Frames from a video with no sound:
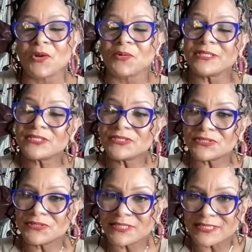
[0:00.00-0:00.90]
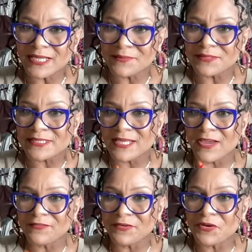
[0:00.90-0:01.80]
What did you do today, Miss
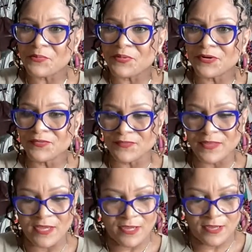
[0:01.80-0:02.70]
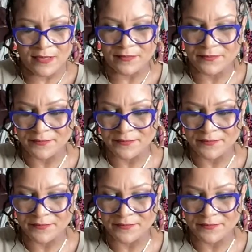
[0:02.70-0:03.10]
K, for your birthday?